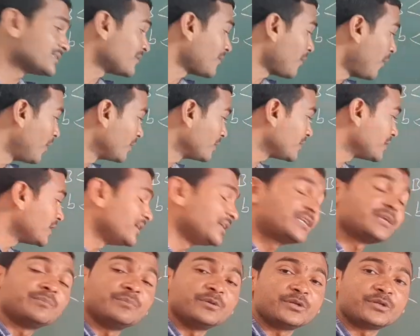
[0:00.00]

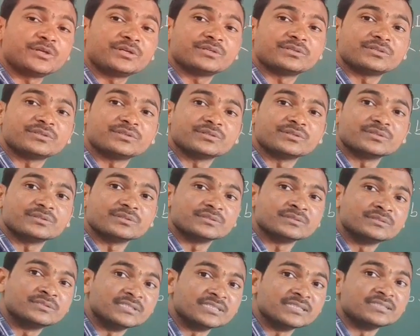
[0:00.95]

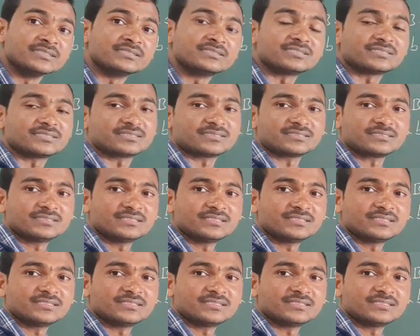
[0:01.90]
non-contributing genes.